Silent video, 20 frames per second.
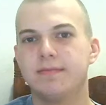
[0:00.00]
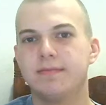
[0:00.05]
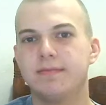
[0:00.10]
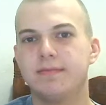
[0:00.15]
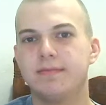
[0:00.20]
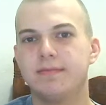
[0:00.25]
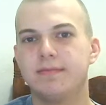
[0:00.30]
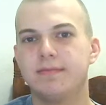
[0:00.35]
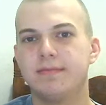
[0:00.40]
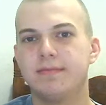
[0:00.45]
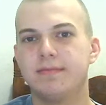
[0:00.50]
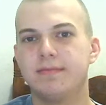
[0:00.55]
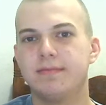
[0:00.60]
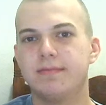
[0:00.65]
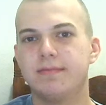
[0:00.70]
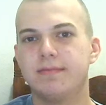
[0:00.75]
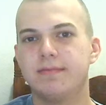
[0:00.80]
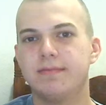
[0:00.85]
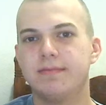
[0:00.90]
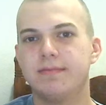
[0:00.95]

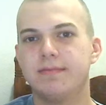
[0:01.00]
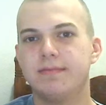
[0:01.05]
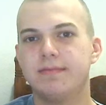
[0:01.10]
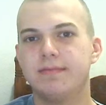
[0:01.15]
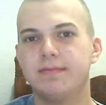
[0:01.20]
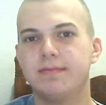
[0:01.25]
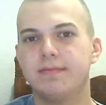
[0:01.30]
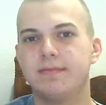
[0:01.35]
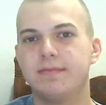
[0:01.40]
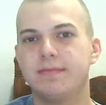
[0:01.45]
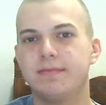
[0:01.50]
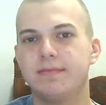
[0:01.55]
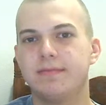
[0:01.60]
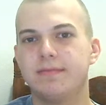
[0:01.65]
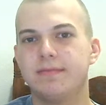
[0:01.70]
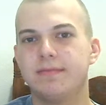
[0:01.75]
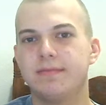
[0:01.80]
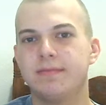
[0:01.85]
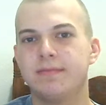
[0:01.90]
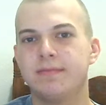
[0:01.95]

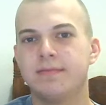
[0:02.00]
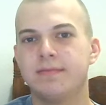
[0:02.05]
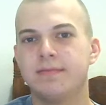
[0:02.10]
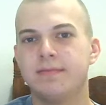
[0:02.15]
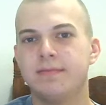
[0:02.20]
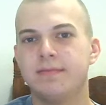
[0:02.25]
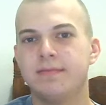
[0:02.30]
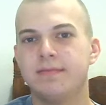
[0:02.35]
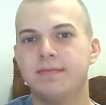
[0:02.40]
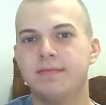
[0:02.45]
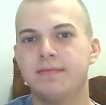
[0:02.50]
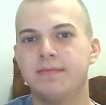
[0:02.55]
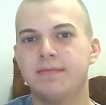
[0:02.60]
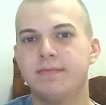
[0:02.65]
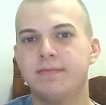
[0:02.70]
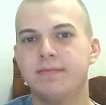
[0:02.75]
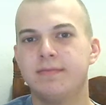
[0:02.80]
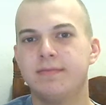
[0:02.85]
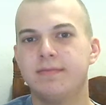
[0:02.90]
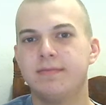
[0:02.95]

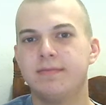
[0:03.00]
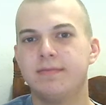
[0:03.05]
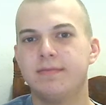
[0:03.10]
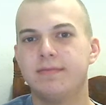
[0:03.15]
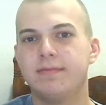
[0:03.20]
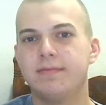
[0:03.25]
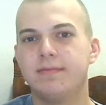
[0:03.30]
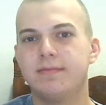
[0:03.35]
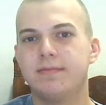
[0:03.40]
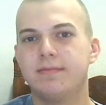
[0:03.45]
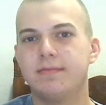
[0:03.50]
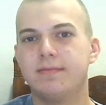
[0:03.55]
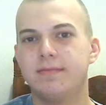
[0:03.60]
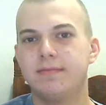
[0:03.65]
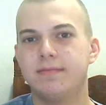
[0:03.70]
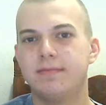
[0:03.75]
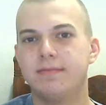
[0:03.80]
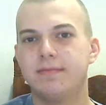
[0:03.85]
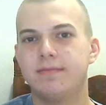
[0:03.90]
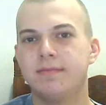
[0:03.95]

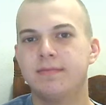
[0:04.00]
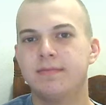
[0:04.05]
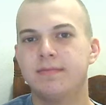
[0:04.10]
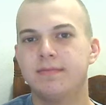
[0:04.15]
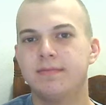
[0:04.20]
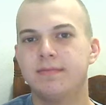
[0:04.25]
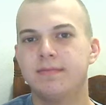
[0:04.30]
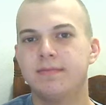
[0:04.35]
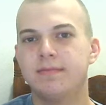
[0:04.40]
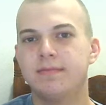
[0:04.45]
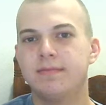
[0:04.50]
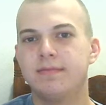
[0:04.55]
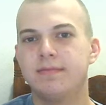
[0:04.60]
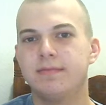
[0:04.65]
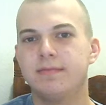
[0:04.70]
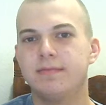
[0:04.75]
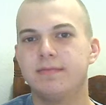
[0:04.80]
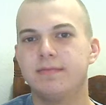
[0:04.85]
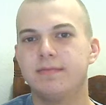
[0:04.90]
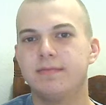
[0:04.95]

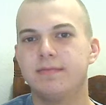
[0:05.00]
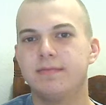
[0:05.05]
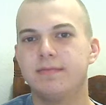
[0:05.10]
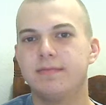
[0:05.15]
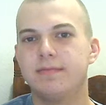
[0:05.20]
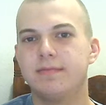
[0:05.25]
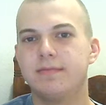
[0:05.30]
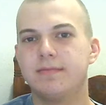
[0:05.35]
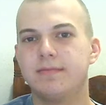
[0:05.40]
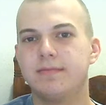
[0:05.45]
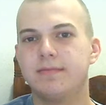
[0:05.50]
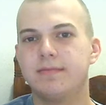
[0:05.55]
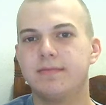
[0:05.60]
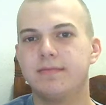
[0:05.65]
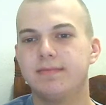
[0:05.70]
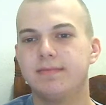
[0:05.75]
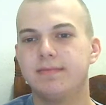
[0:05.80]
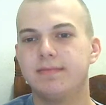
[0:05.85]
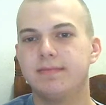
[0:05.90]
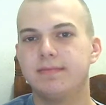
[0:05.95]

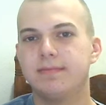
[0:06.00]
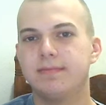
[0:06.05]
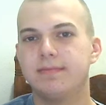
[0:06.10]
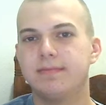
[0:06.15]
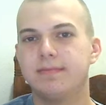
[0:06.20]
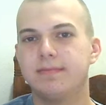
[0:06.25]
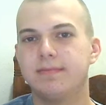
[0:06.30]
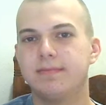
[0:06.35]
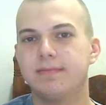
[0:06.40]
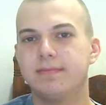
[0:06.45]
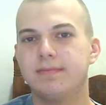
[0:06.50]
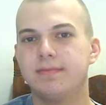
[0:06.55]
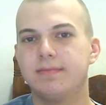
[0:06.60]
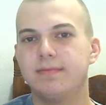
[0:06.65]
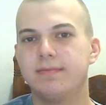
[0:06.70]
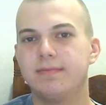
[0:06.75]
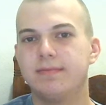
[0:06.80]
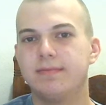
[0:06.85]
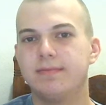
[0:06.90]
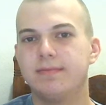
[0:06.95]

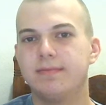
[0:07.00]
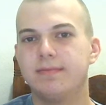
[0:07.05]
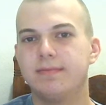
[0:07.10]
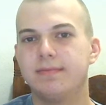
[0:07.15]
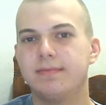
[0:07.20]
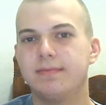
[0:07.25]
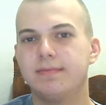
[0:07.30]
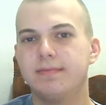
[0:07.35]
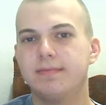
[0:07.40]
(silent)